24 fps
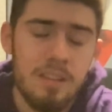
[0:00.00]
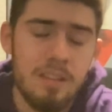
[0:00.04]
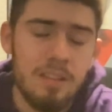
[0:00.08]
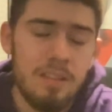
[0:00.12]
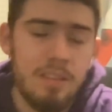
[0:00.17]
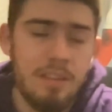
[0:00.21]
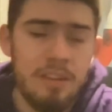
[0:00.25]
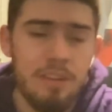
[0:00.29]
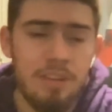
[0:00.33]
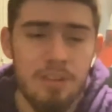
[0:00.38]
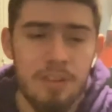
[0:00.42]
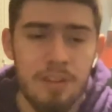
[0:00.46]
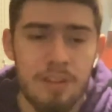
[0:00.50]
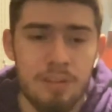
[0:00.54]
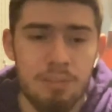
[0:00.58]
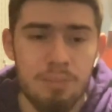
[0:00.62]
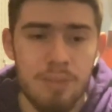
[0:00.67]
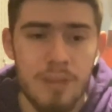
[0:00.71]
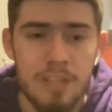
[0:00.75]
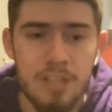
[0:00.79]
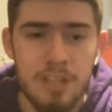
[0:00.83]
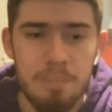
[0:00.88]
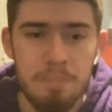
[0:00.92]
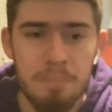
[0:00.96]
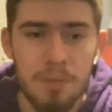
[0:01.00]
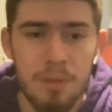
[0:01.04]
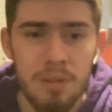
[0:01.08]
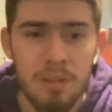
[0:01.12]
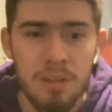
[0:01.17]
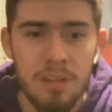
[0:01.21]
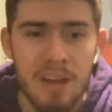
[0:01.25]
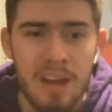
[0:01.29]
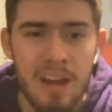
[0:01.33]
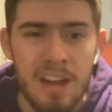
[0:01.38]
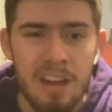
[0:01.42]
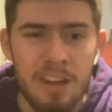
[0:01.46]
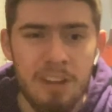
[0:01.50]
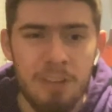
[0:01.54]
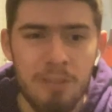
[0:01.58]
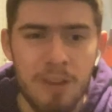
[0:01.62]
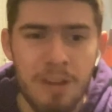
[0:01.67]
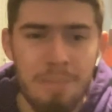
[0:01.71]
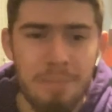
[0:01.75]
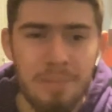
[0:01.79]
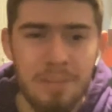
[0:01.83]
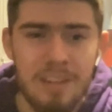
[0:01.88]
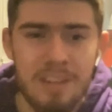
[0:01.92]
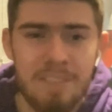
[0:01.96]
There's Reggie Bullock, who
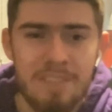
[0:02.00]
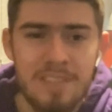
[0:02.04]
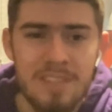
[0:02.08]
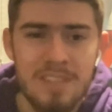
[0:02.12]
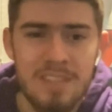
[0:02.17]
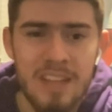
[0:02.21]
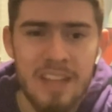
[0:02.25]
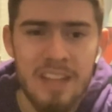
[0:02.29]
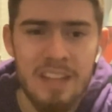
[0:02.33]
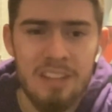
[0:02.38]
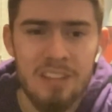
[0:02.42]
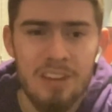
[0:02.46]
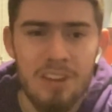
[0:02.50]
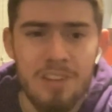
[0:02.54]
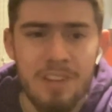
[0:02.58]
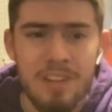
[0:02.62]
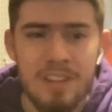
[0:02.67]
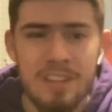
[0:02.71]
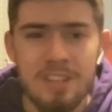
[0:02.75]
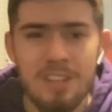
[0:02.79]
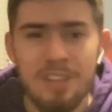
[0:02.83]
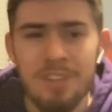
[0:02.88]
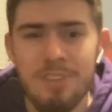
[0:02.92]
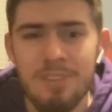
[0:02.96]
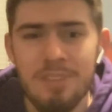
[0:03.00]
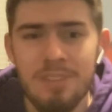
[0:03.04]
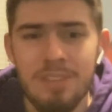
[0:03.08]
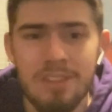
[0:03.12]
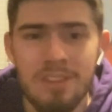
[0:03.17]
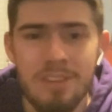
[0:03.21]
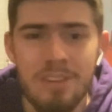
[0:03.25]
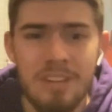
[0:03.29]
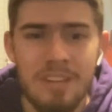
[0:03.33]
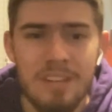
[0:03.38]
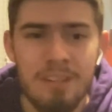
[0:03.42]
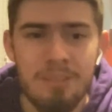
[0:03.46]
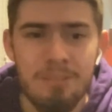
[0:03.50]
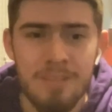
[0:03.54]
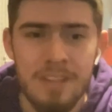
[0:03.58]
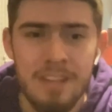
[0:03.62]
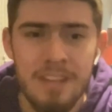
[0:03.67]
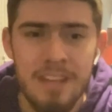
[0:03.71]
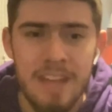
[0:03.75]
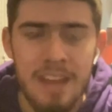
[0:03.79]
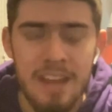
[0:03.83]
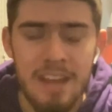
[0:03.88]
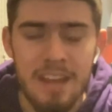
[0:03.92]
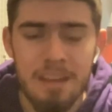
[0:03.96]
I believe is like 32, 33,
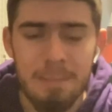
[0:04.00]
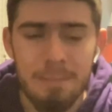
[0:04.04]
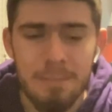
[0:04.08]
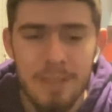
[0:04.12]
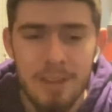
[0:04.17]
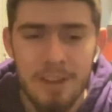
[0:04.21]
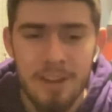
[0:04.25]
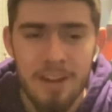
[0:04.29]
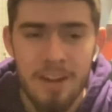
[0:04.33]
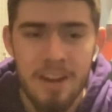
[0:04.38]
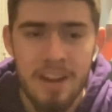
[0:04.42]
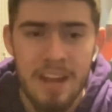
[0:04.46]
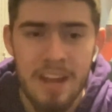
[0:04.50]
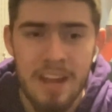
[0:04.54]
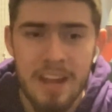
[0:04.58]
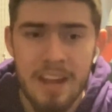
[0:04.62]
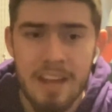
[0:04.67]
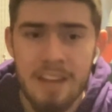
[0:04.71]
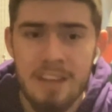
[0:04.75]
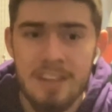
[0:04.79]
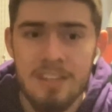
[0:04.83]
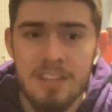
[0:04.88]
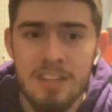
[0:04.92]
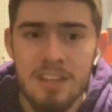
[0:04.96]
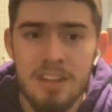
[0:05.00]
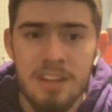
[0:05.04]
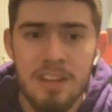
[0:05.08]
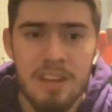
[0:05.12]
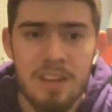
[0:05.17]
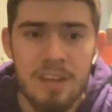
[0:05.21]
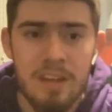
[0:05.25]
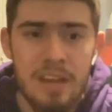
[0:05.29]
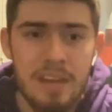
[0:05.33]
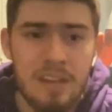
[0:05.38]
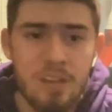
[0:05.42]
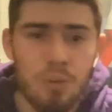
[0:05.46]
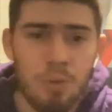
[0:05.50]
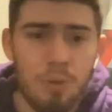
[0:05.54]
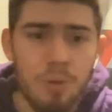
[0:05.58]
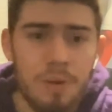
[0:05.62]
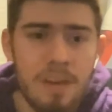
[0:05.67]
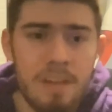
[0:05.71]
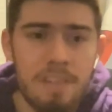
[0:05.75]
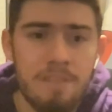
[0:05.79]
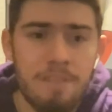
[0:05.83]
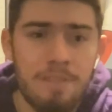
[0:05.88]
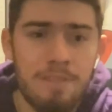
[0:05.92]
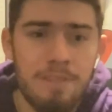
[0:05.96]
getting up there in age.
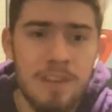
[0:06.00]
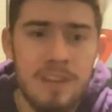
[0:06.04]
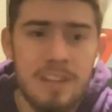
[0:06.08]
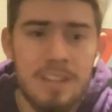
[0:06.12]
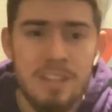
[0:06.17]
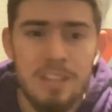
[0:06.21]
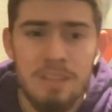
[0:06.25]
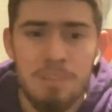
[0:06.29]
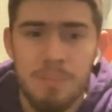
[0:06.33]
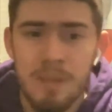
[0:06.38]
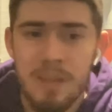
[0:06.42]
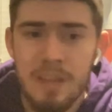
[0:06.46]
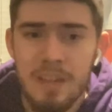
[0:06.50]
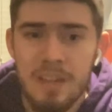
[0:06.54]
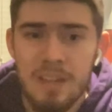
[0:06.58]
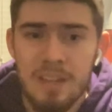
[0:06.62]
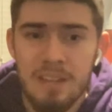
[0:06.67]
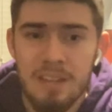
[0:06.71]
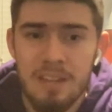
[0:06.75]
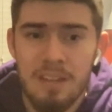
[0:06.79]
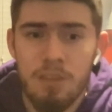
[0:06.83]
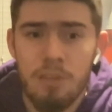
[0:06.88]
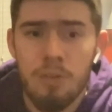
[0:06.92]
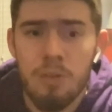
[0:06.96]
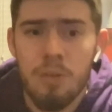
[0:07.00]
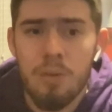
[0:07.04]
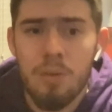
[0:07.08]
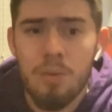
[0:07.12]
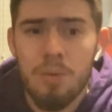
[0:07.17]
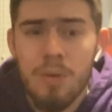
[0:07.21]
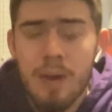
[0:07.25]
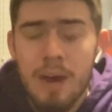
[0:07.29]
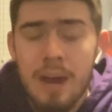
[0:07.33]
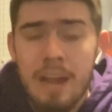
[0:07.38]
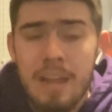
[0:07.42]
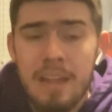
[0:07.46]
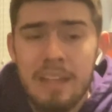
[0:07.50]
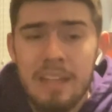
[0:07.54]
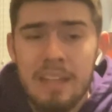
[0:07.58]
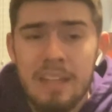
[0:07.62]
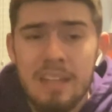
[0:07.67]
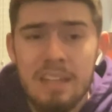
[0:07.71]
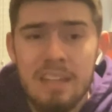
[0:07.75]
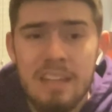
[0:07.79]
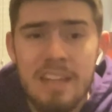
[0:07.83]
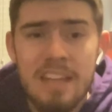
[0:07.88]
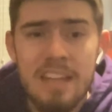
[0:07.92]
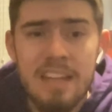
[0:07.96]
Dorian Finney-Smith, who I
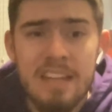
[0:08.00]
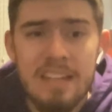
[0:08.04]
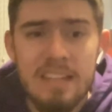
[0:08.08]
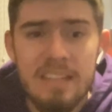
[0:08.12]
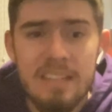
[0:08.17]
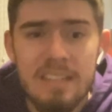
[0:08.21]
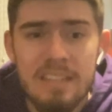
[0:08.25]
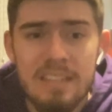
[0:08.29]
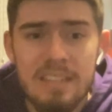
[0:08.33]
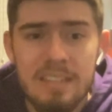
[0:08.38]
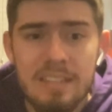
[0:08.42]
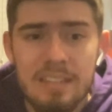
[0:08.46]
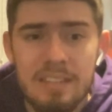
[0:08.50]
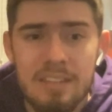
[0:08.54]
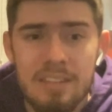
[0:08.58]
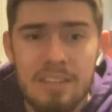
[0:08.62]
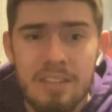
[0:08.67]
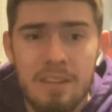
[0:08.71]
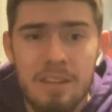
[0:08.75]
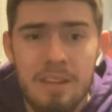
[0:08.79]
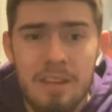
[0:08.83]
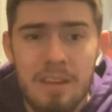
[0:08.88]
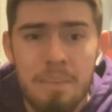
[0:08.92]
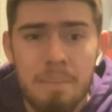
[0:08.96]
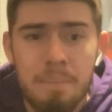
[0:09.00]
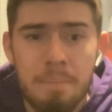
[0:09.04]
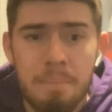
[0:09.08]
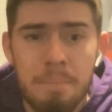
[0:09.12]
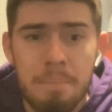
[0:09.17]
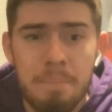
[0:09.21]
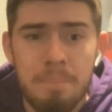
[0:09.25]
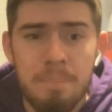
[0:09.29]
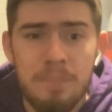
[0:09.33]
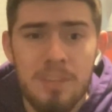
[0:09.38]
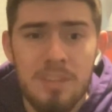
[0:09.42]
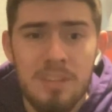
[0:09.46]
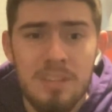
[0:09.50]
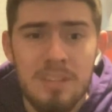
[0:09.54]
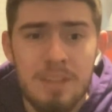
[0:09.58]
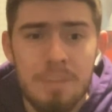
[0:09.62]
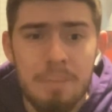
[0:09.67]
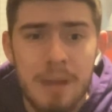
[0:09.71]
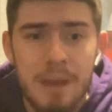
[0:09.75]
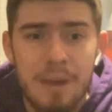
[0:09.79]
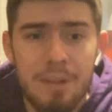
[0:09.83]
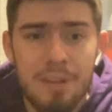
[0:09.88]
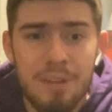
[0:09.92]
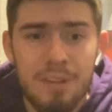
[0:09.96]
think is just
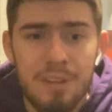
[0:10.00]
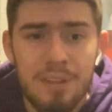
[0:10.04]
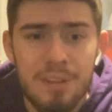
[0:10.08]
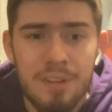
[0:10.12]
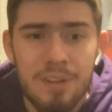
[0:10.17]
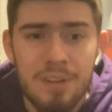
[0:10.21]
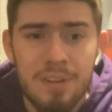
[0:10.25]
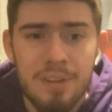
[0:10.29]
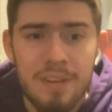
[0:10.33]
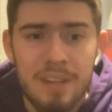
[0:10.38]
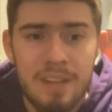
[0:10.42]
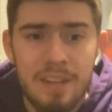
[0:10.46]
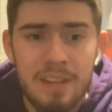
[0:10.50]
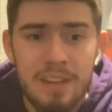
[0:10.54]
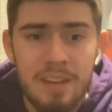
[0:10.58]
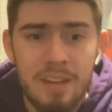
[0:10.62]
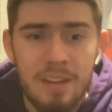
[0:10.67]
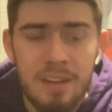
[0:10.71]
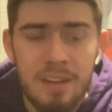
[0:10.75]
about 30.